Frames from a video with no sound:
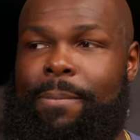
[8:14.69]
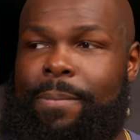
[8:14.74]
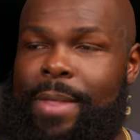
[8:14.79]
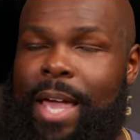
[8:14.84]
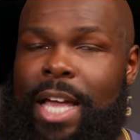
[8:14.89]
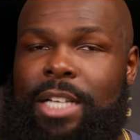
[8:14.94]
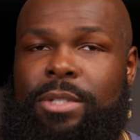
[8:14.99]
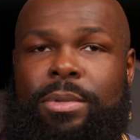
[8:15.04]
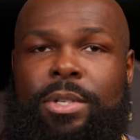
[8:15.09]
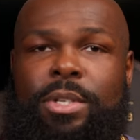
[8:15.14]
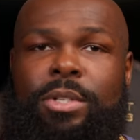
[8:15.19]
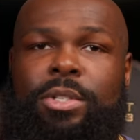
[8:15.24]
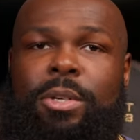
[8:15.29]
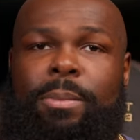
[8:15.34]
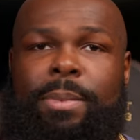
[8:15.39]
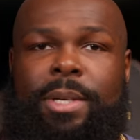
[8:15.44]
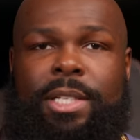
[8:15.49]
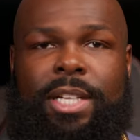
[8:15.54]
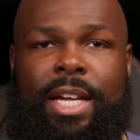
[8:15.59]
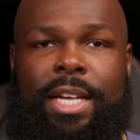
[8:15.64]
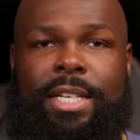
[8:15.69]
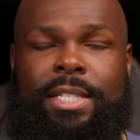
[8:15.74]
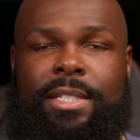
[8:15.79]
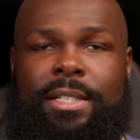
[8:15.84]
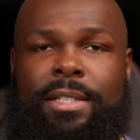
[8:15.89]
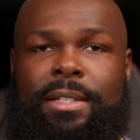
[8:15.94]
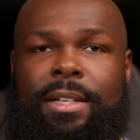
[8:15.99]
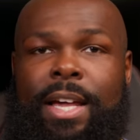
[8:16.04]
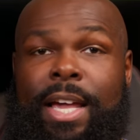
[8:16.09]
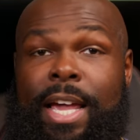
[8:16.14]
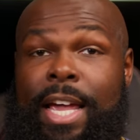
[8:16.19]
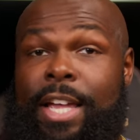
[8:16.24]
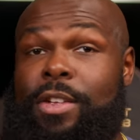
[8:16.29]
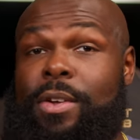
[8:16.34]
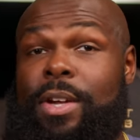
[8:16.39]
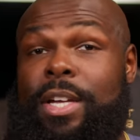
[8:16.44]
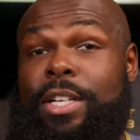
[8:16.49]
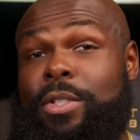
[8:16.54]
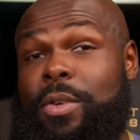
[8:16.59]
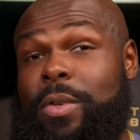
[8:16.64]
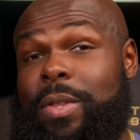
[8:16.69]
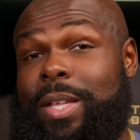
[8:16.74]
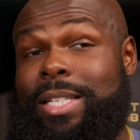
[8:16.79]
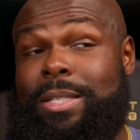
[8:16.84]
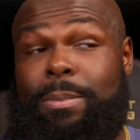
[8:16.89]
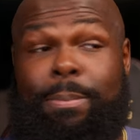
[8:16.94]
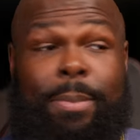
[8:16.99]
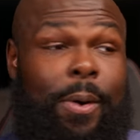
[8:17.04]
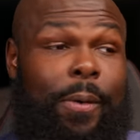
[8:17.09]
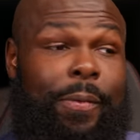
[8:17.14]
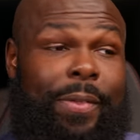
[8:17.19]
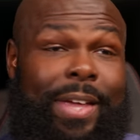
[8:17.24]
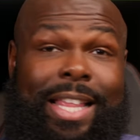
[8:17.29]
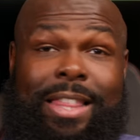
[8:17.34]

That's what you should be chasing. And you can do this both